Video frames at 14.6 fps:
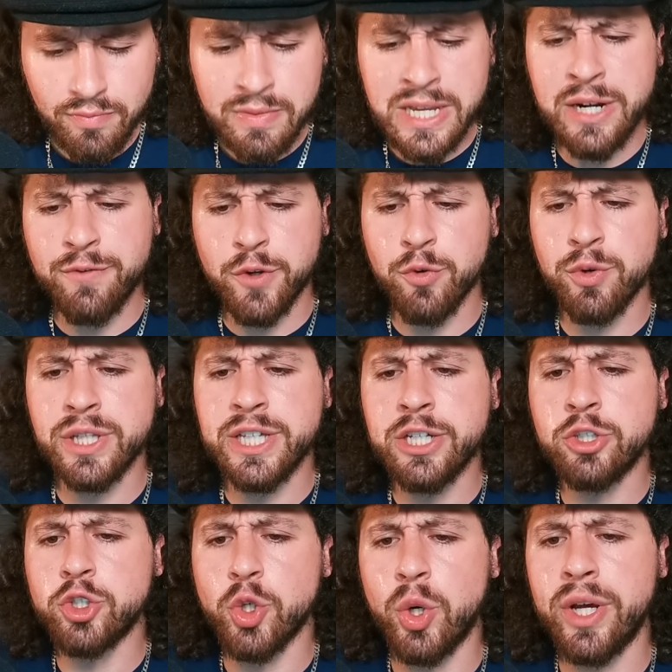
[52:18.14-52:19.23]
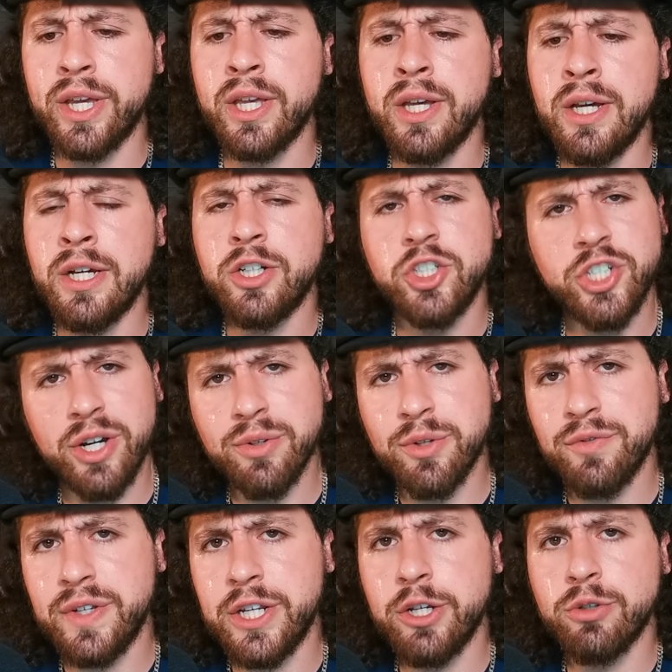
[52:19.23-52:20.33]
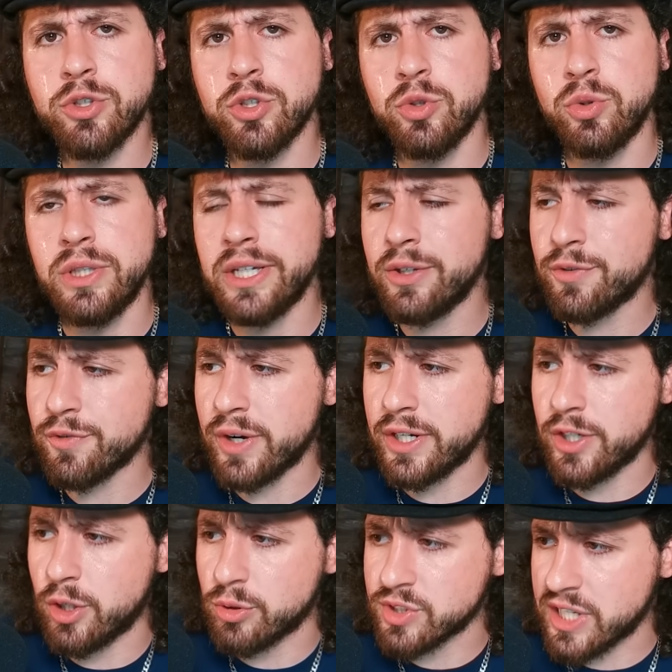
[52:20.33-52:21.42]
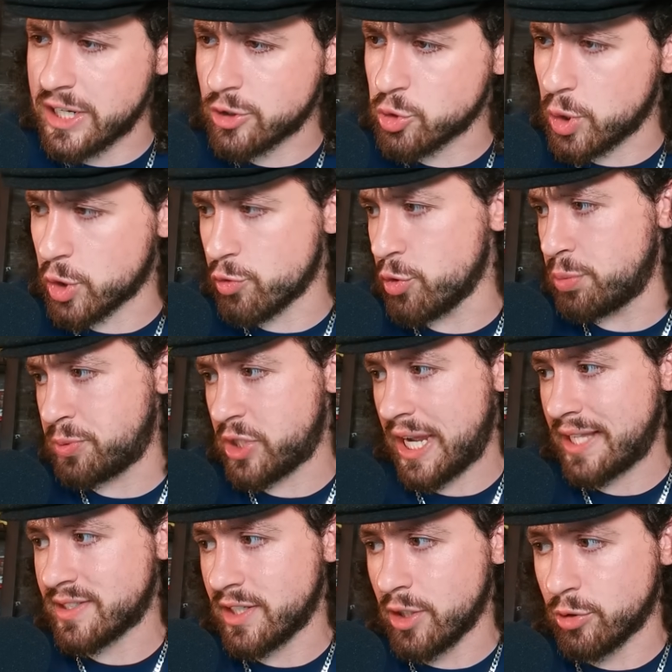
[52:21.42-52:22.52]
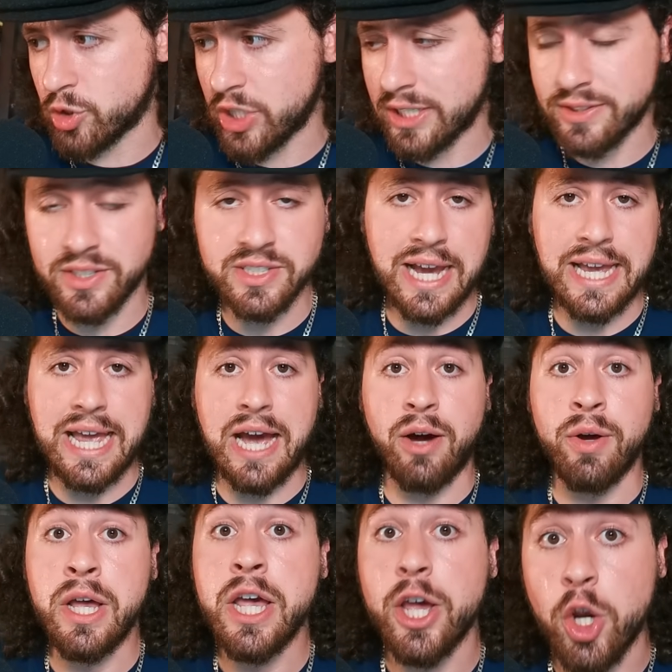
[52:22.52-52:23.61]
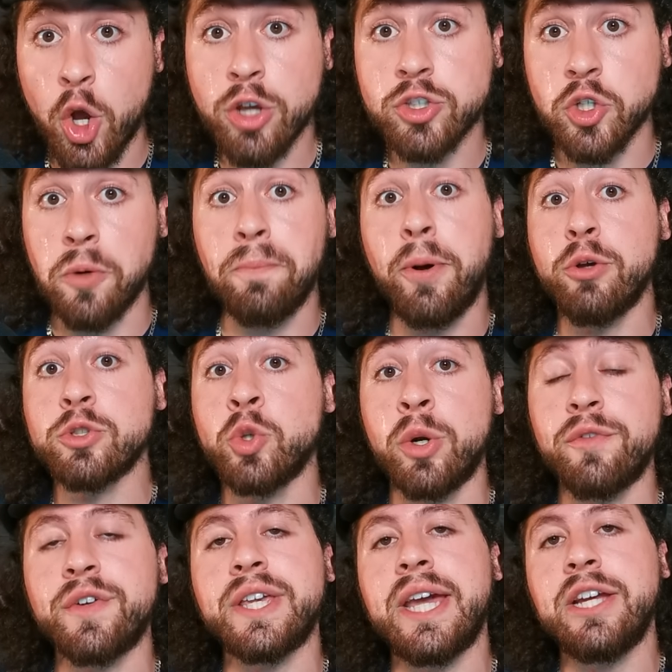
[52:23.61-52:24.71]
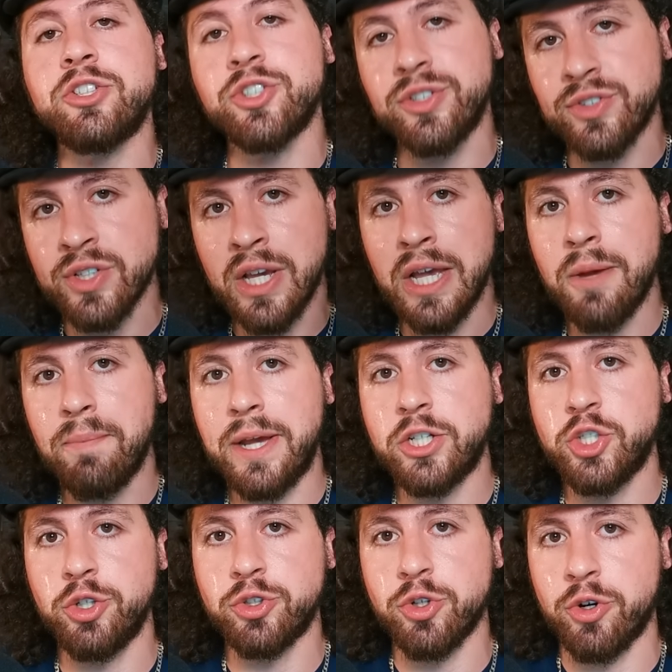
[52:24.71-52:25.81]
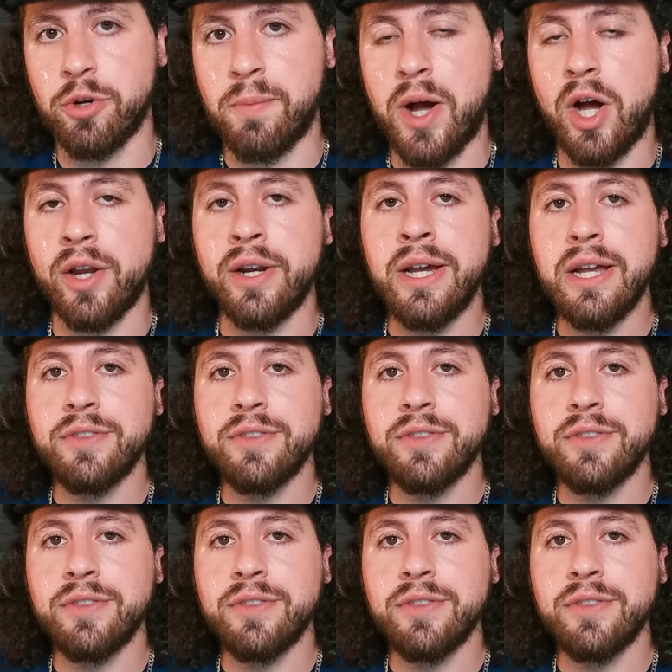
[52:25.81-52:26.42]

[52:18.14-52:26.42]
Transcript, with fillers: And if you really enjoy, share the video too. Let your friend know. Send it to a group chat. Say, yo, check this guy out. And also, post notifications. Make sure you turn them on.